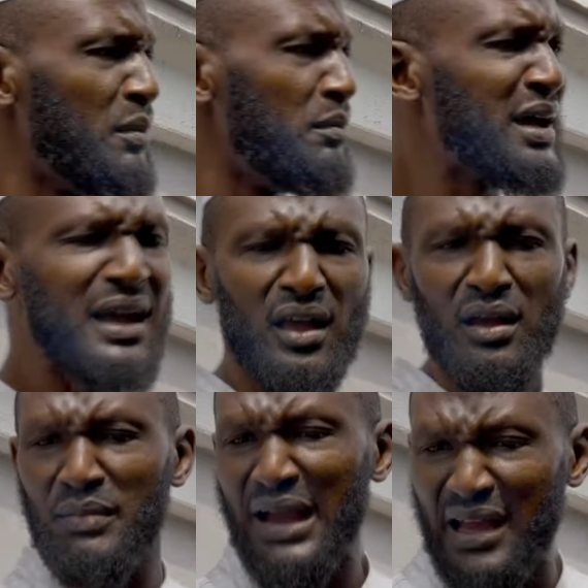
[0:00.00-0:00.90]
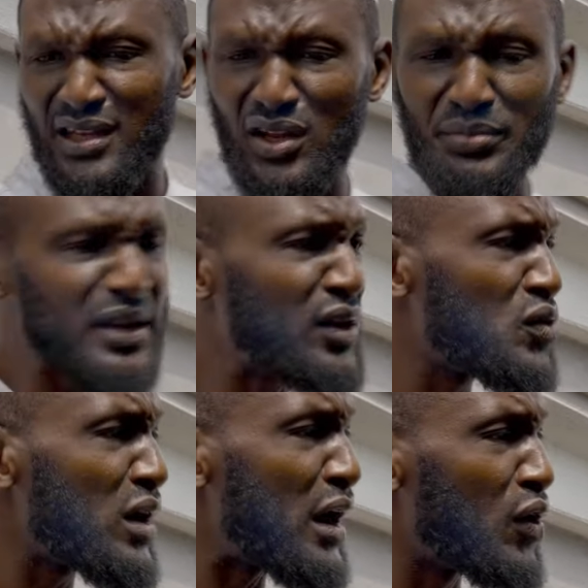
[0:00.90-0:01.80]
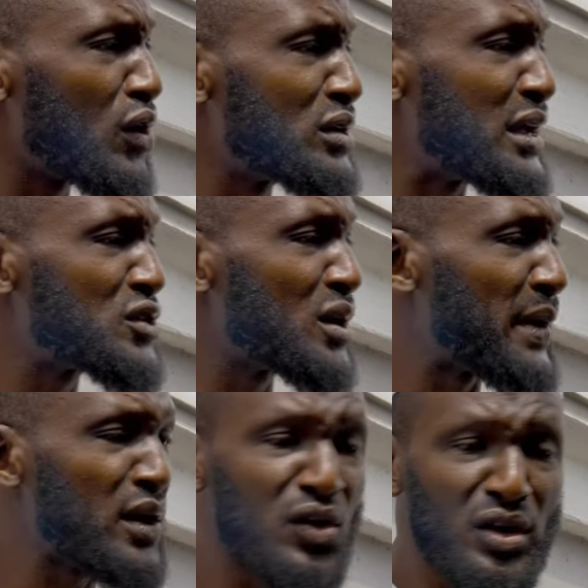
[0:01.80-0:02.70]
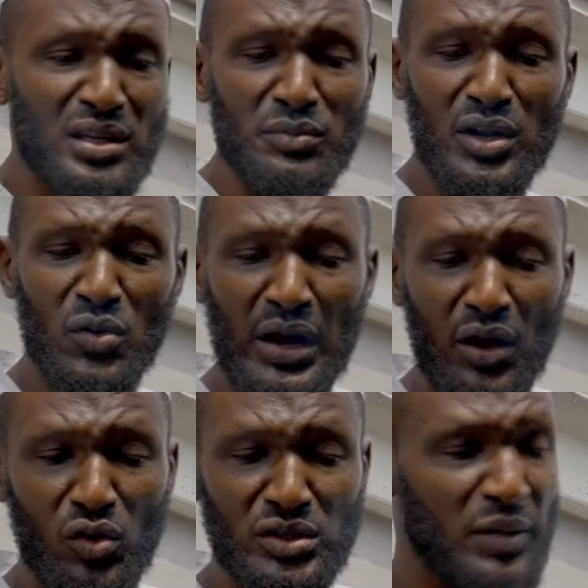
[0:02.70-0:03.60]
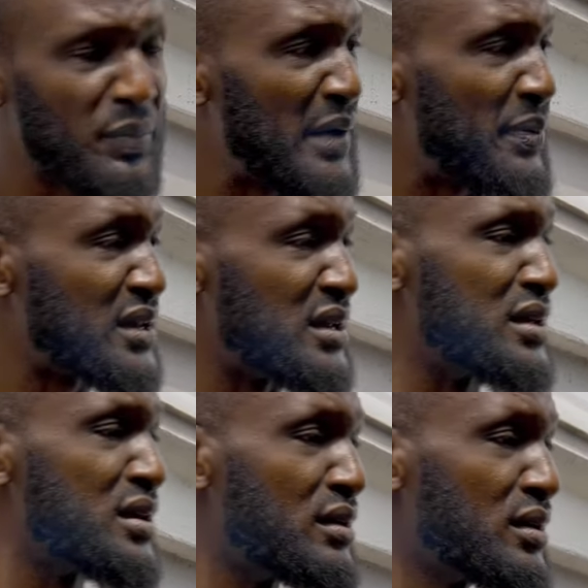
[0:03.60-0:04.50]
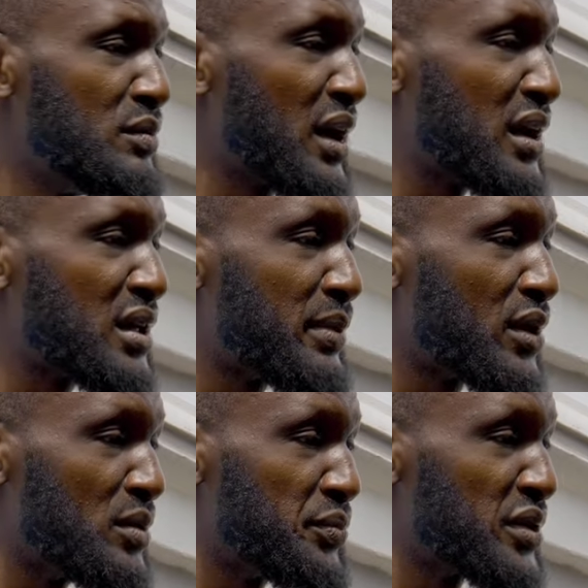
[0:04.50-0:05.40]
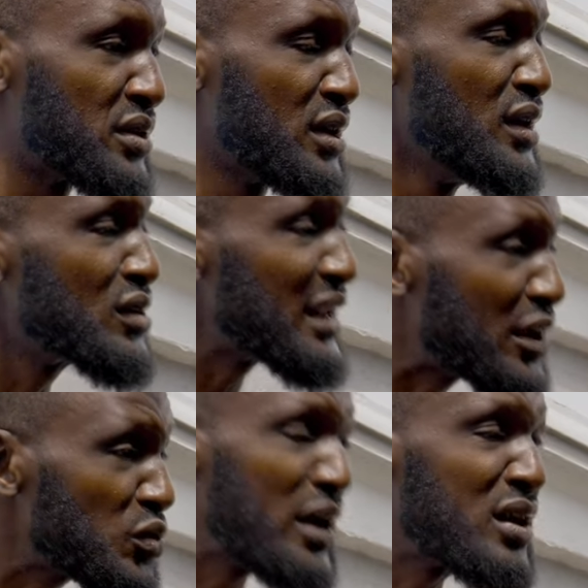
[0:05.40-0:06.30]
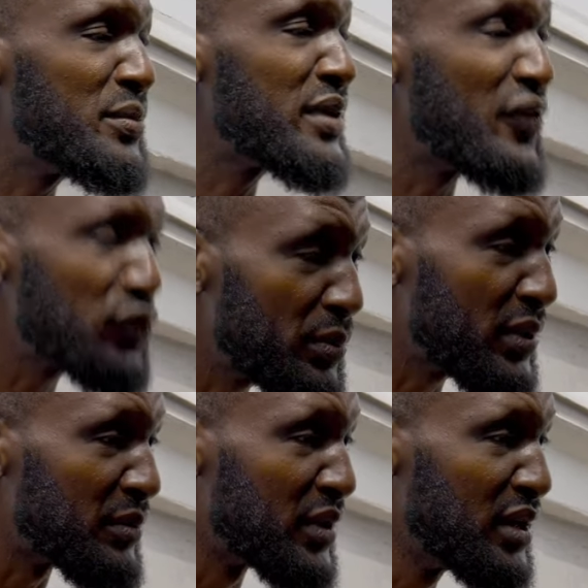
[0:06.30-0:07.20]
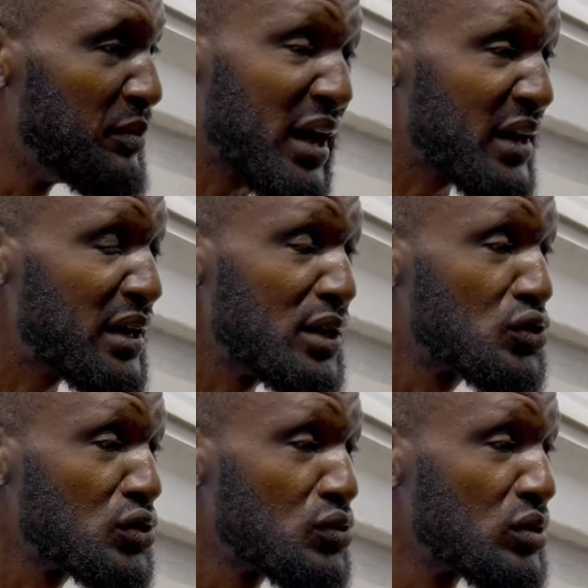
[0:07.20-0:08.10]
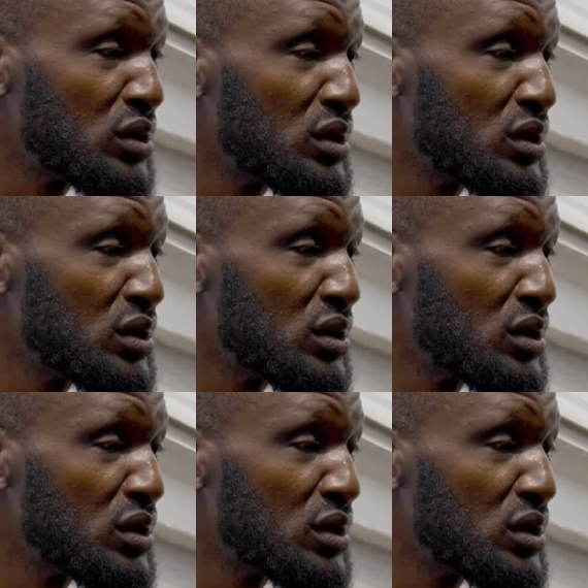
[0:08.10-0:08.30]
Make us stop to the cook, I go lose and job. I no go see money where I go take buy panty again. Make I give and comfort. So that will never be a problem. Make I tell you to do.